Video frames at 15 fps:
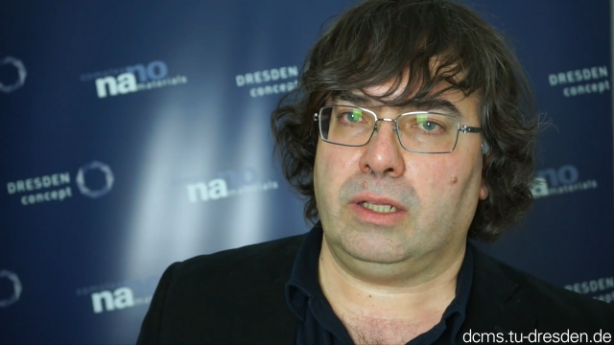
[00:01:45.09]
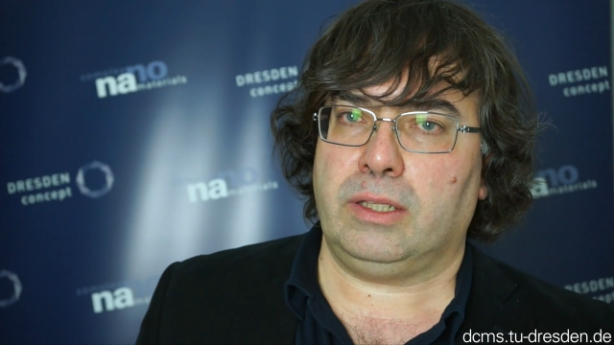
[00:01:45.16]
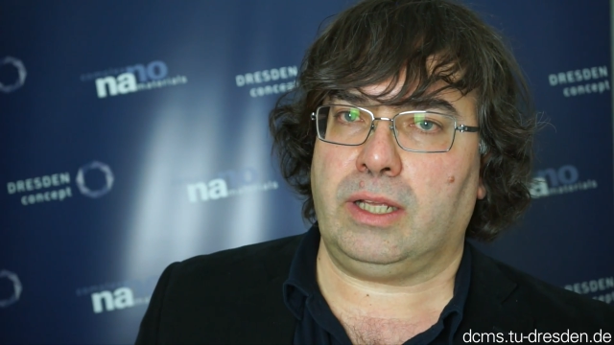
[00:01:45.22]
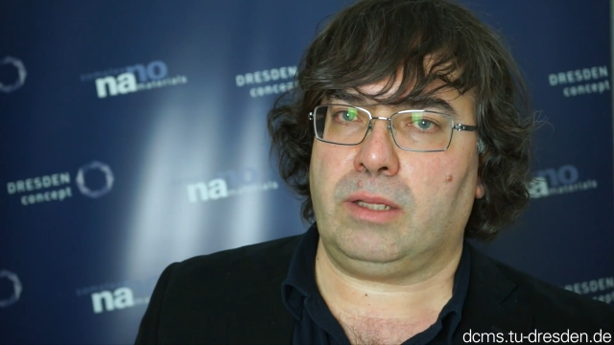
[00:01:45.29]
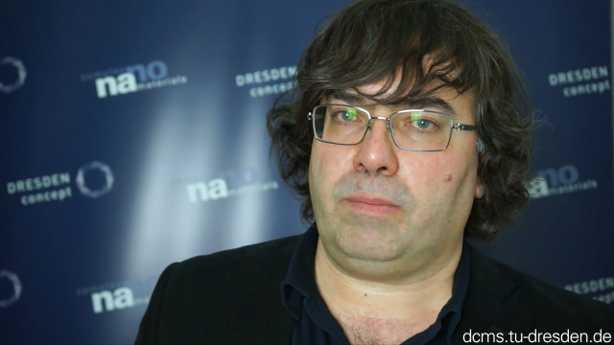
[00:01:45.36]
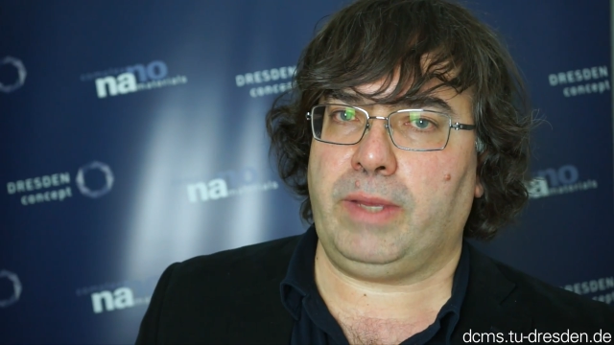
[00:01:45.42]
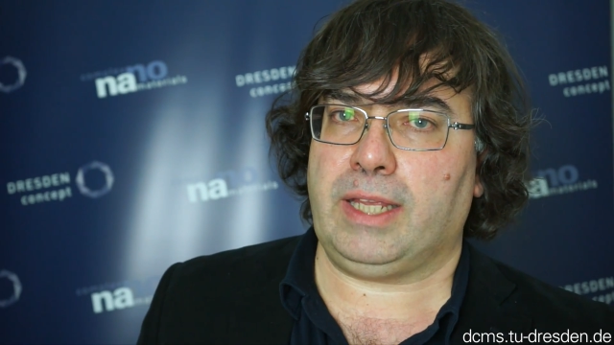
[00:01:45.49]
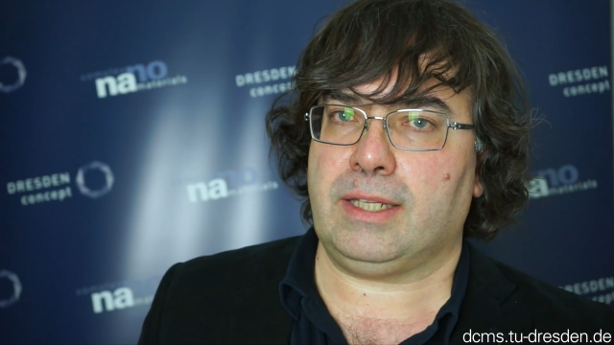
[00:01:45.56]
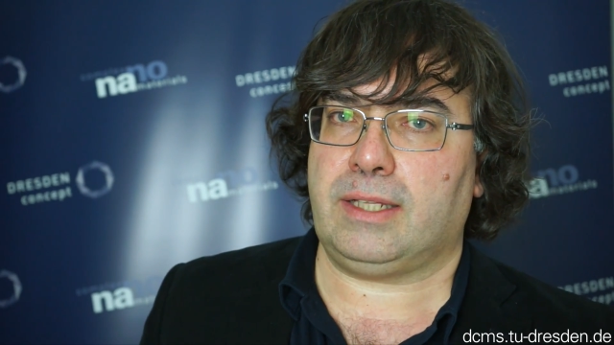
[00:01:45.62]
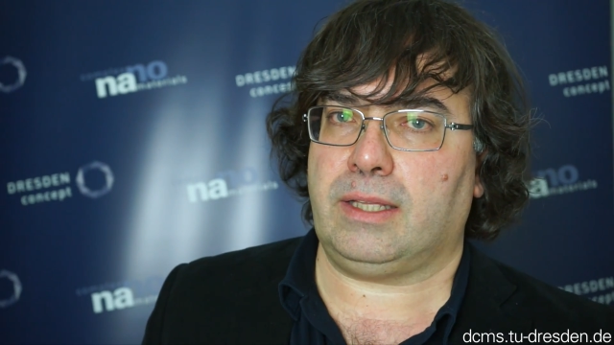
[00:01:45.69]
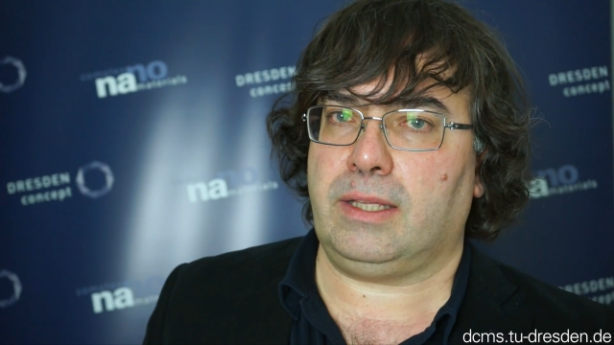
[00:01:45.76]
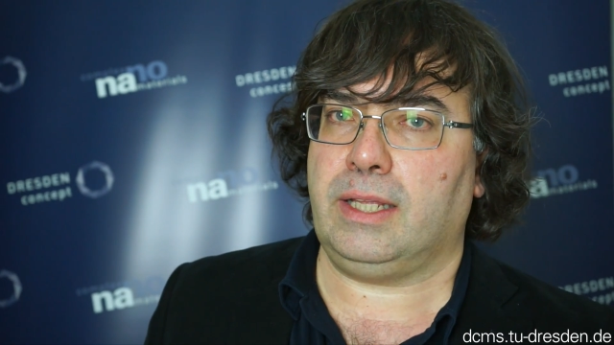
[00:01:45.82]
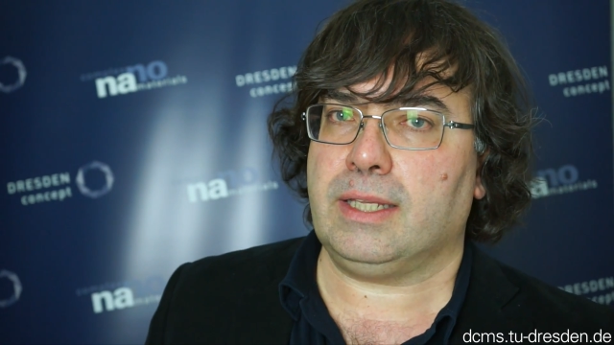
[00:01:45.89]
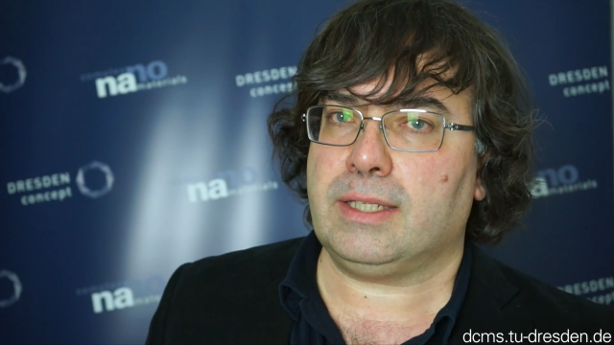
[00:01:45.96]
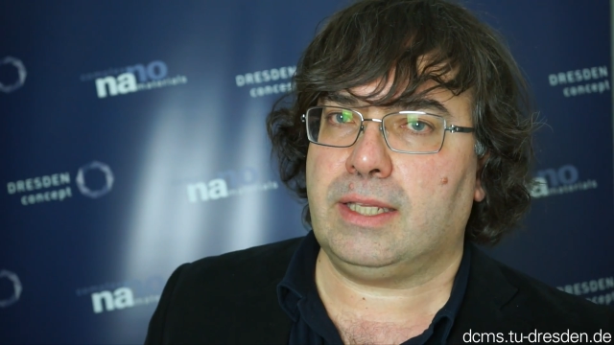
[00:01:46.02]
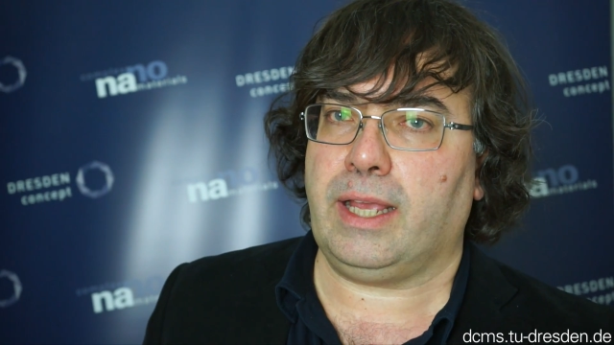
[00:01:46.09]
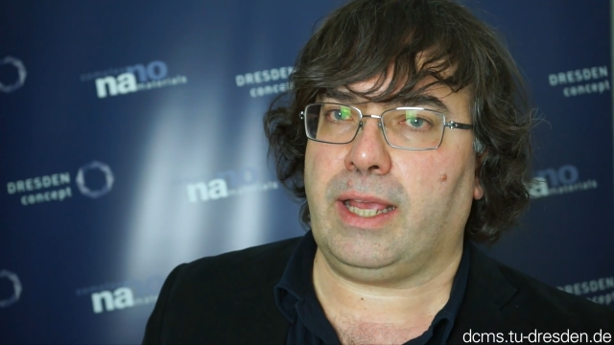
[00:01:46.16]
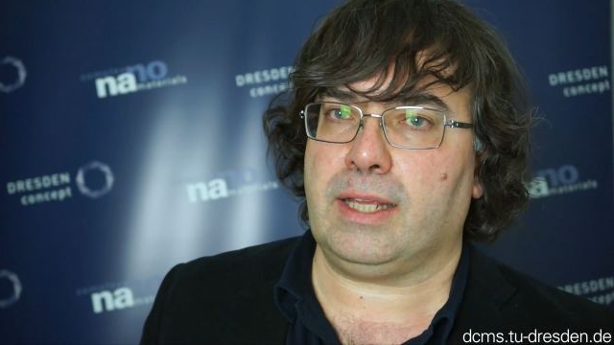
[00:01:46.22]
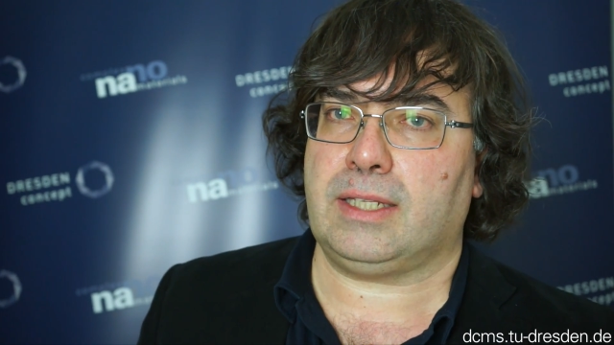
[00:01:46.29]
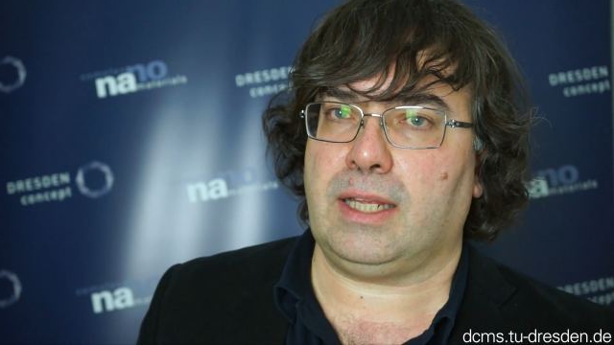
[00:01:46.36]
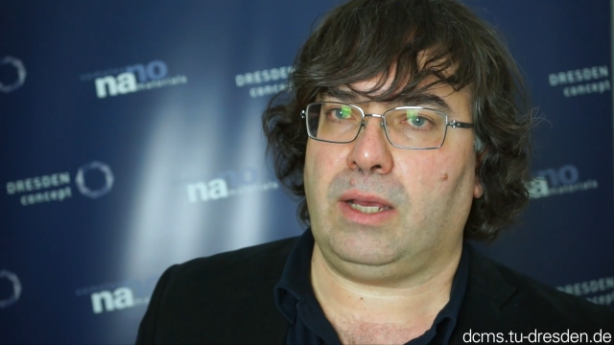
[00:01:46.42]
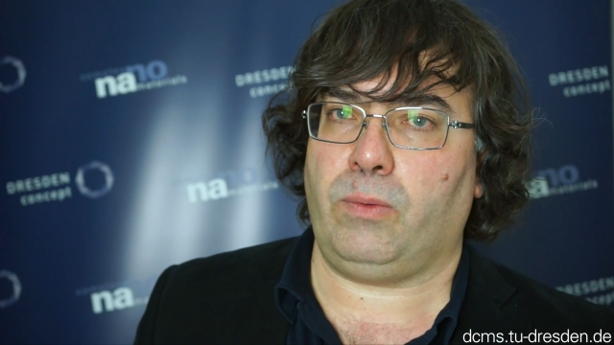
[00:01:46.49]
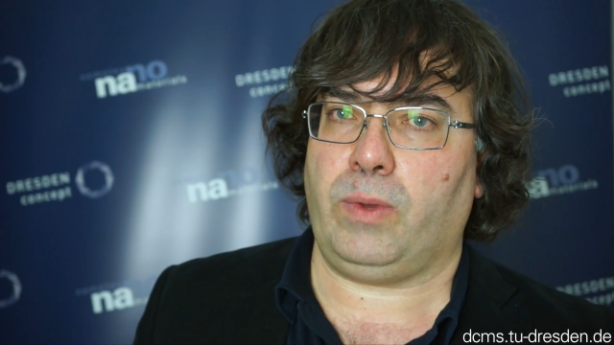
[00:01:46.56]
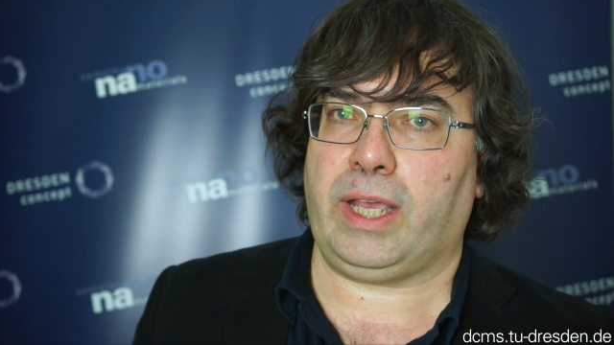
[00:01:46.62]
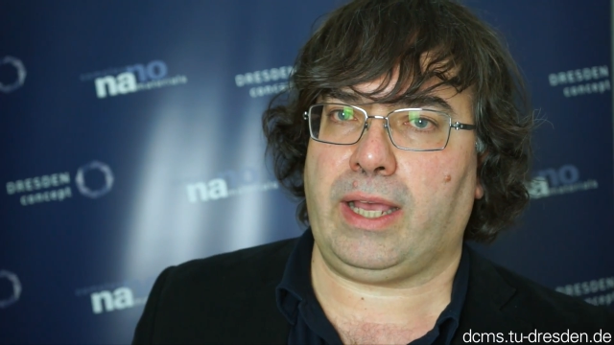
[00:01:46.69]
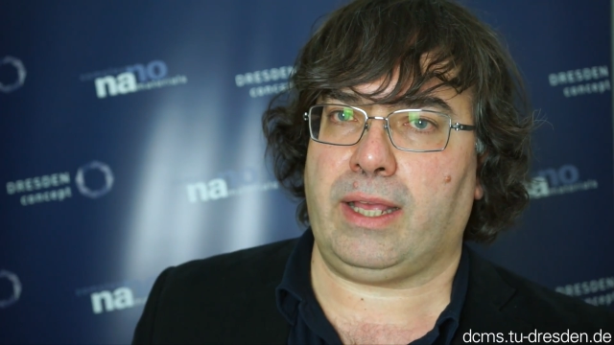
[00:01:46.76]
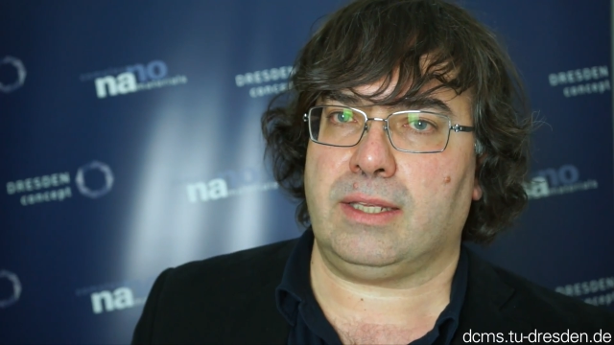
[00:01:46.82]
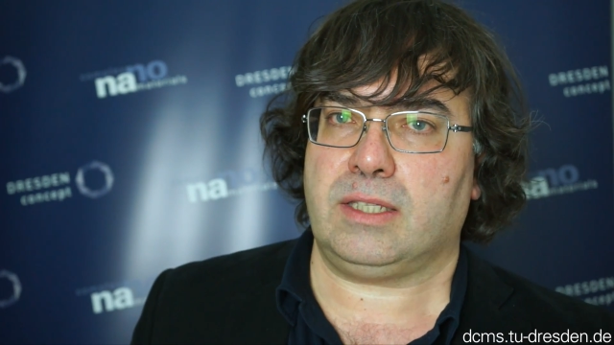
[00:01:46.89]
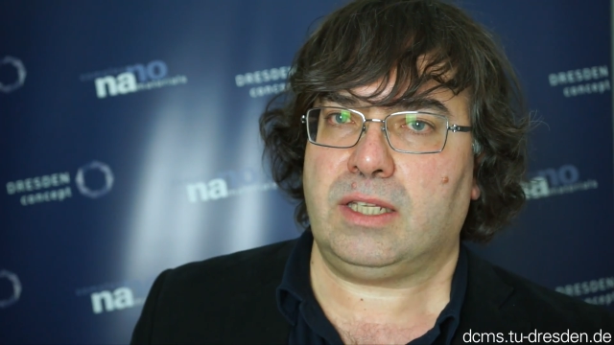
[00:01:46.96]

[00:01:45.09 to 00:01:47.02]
That means that these days we can